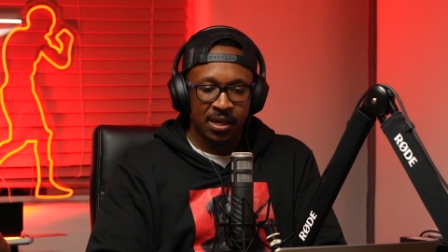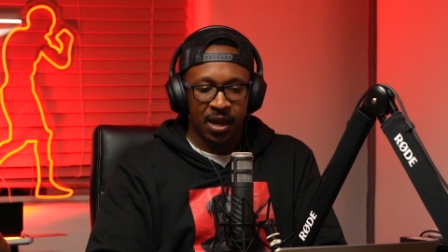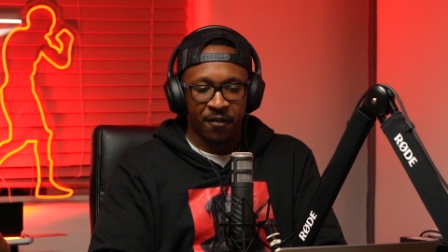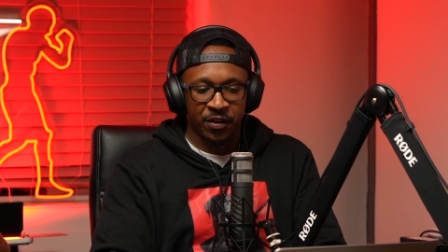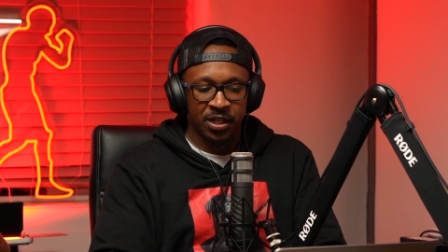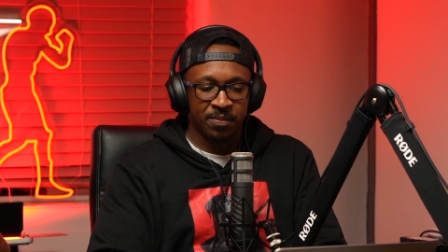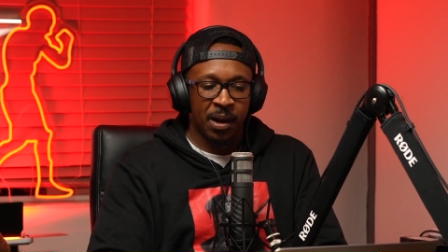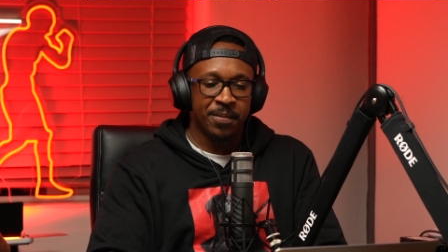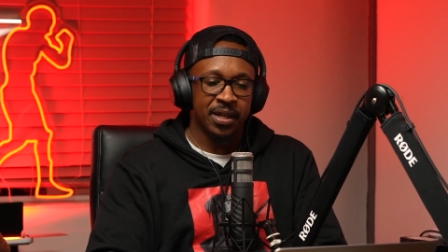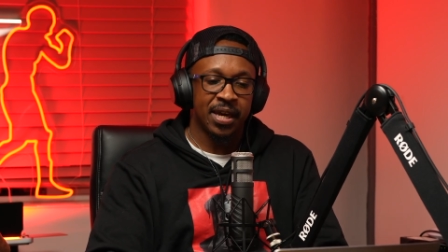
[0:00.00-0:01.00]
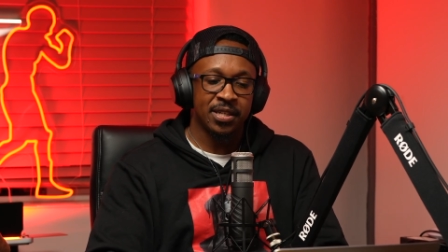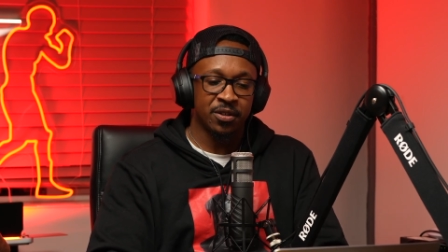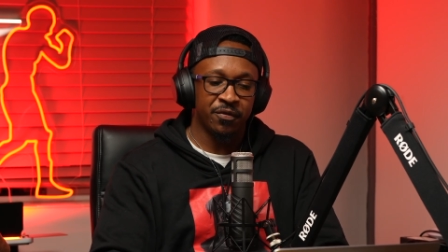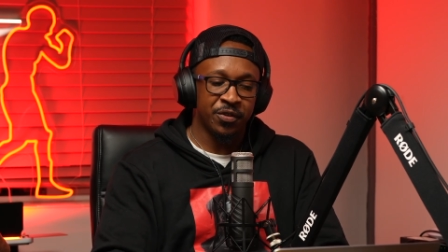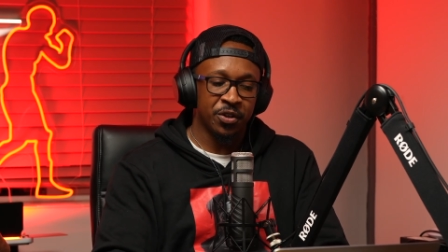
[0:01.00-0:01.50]
I think this might be a case
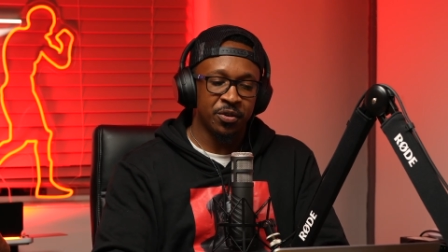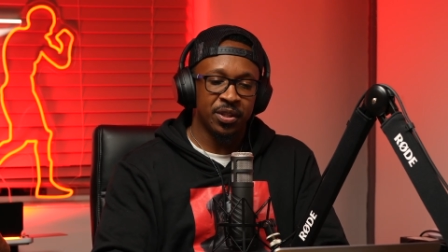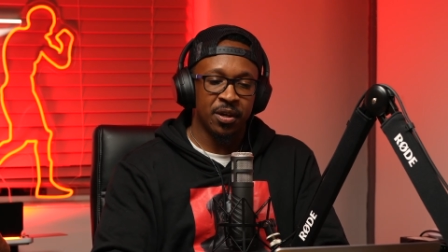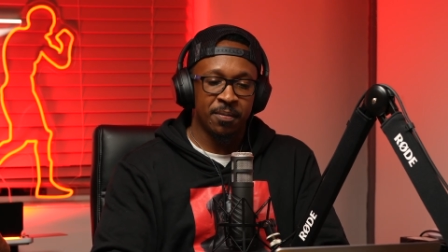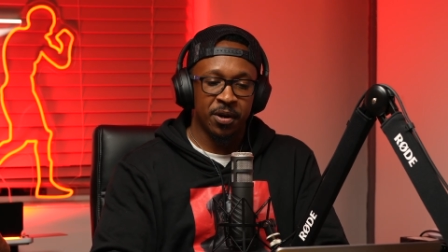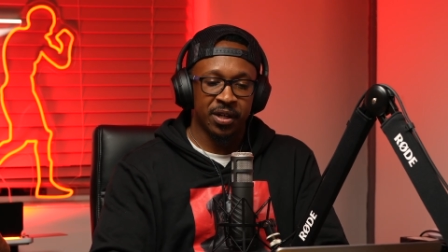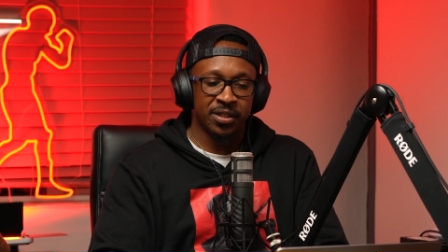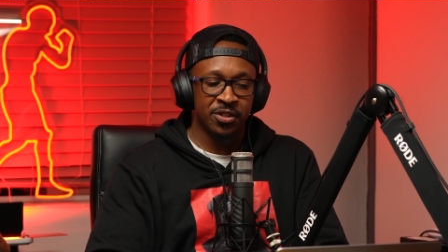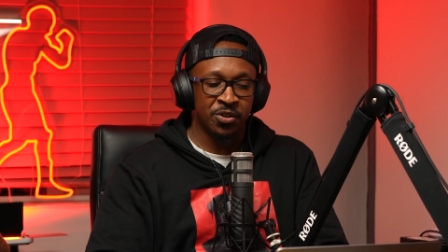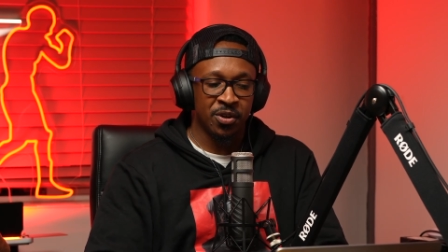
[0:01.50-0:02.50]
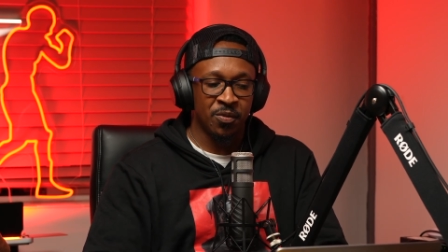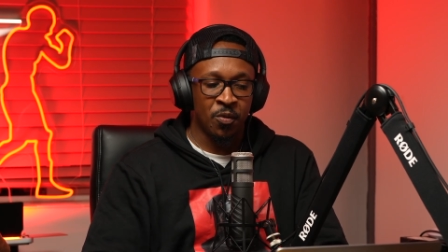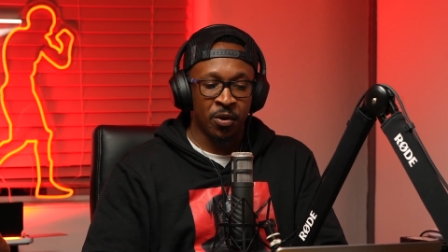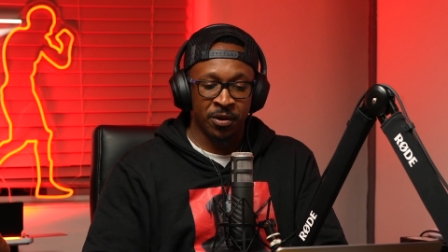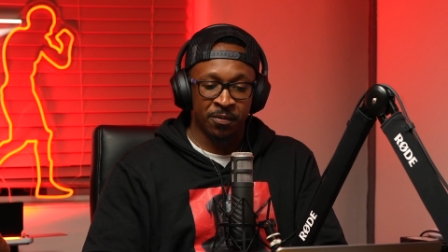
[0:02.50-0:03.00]
of you know Americans doing
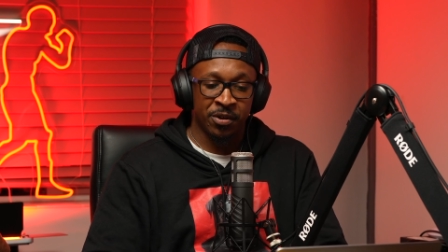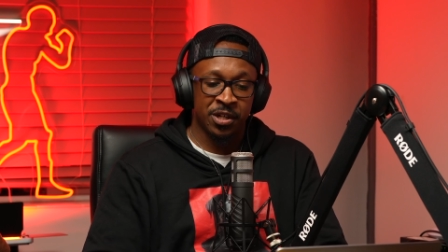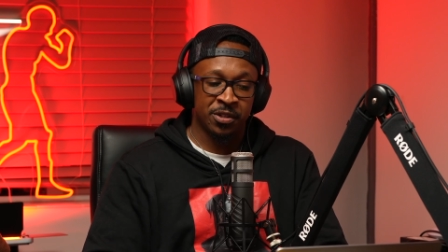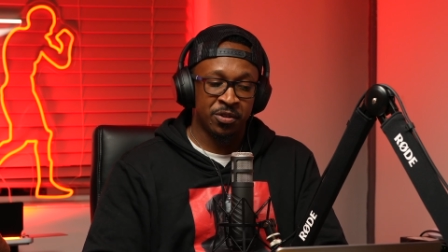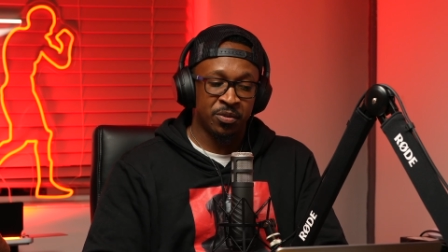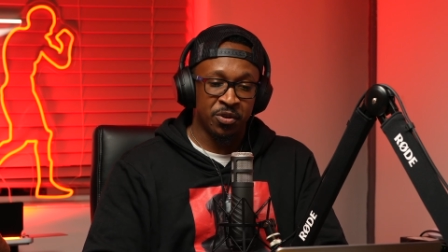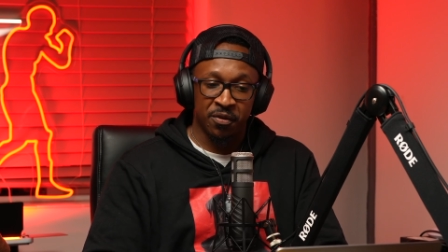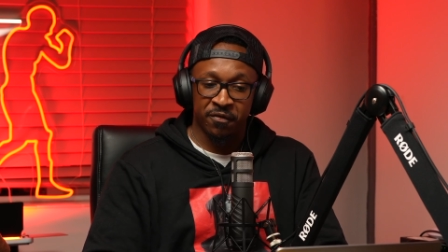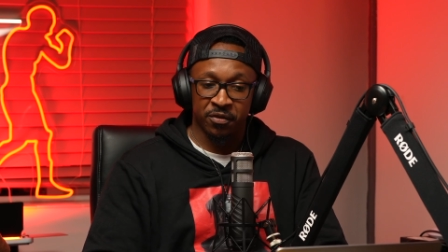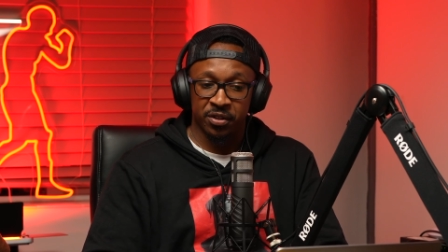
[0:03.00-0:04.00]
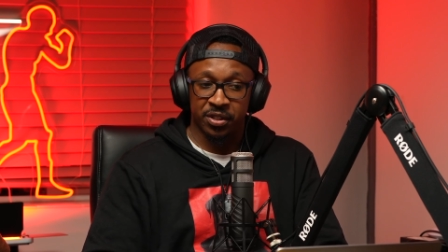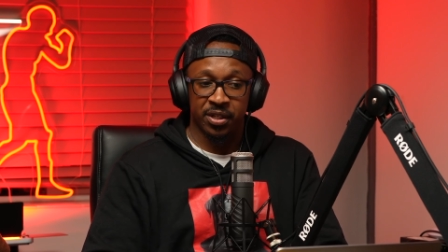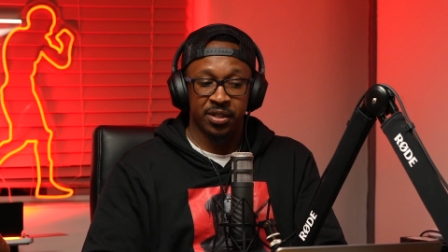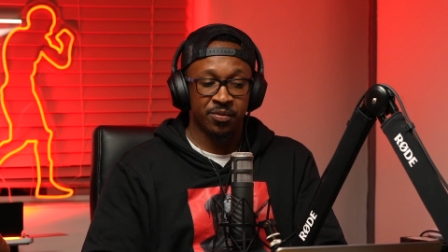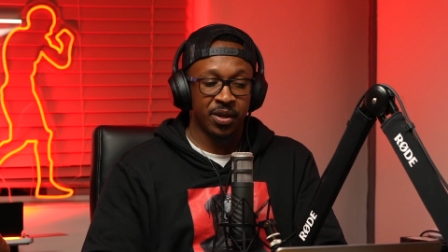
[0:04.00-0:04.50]
what the British do for a
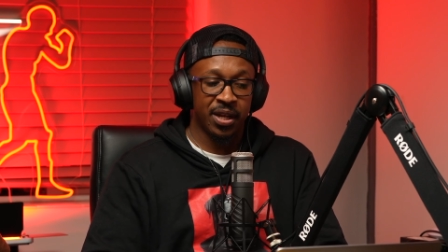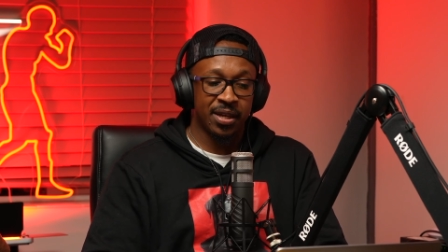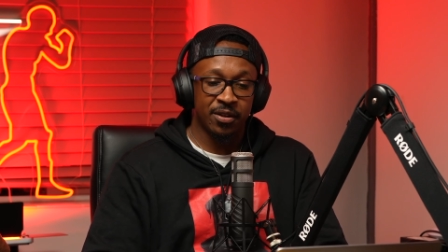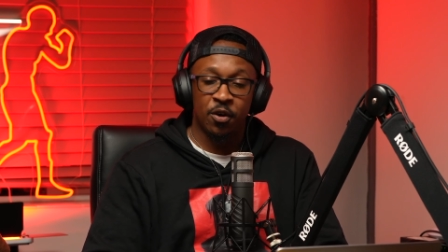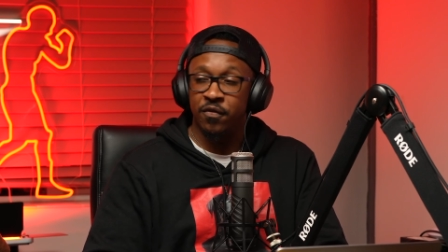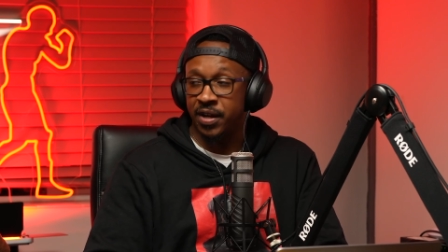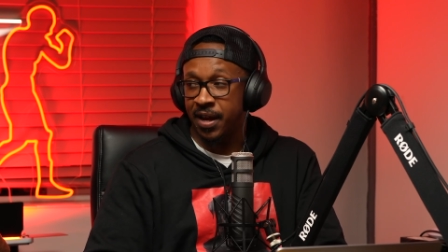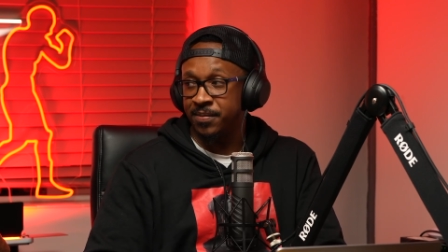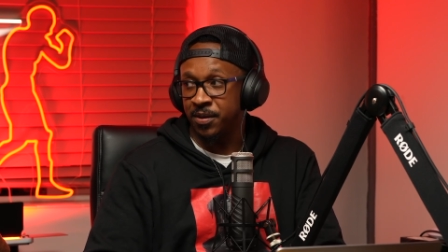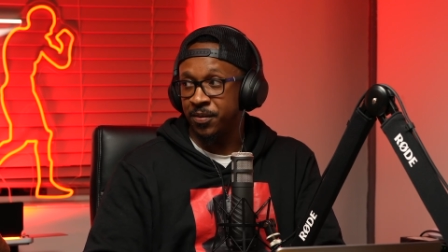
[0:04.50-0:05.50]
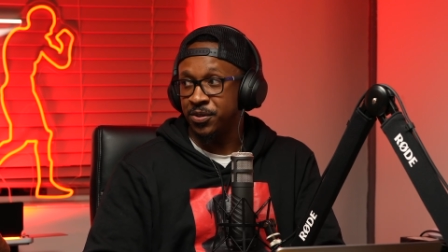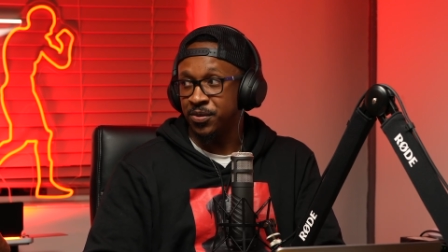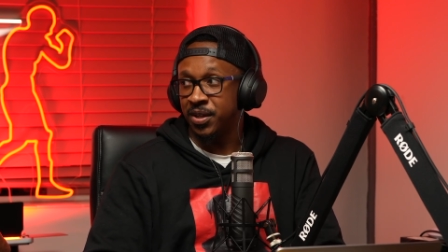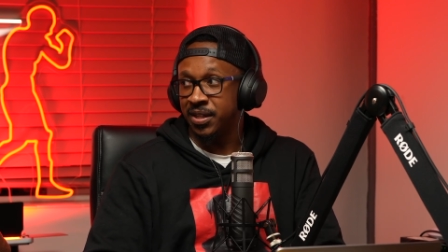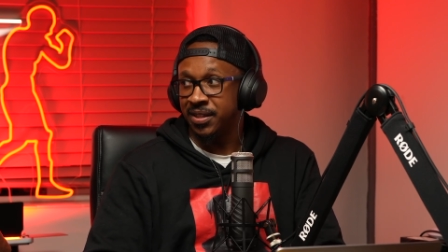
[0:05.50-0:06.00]
change, where they overhype someone
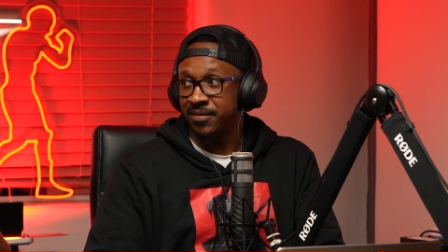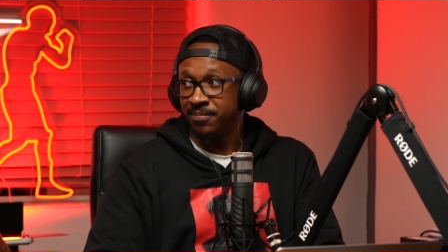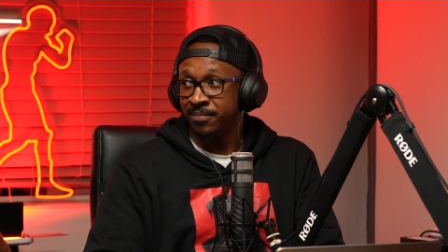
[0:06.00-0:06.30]
too early, mm.